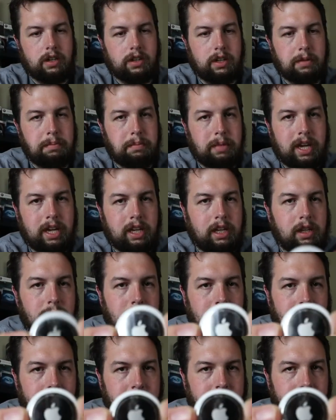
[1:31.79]
the back you
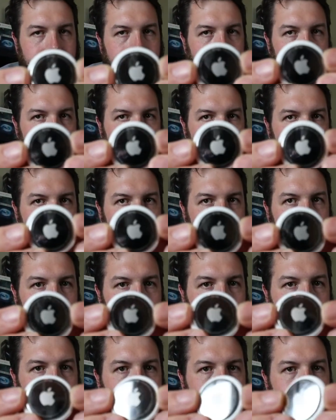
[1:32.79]
have that like
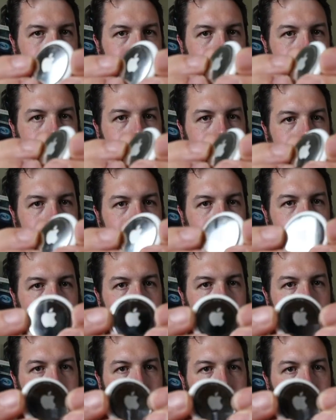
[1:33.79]
aluminum
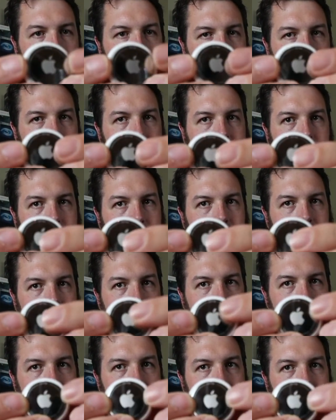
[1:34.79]
look, which you can
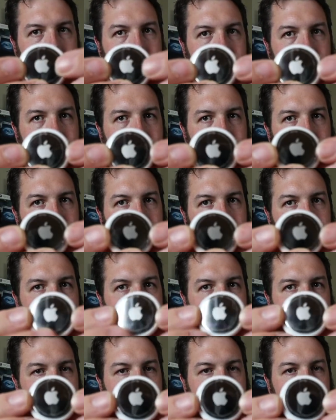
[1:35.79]
see their
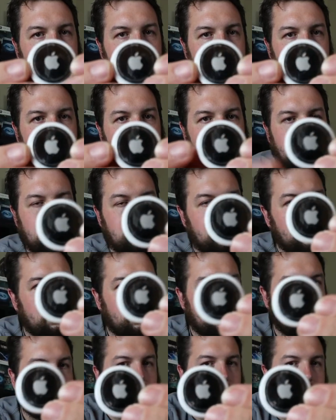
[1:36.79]
fingerprints all over.
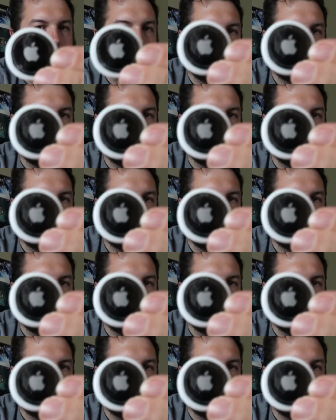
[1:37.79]
I